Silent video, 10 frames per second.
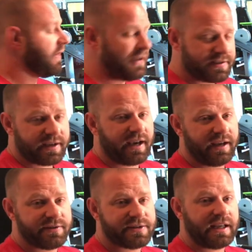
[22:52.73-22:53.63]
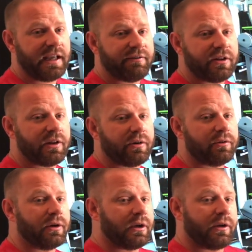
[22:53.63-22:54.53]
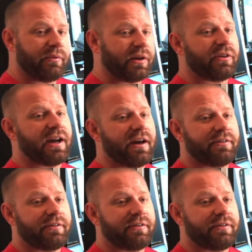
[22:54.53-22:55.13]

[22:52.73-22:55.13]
this case, even though we don't have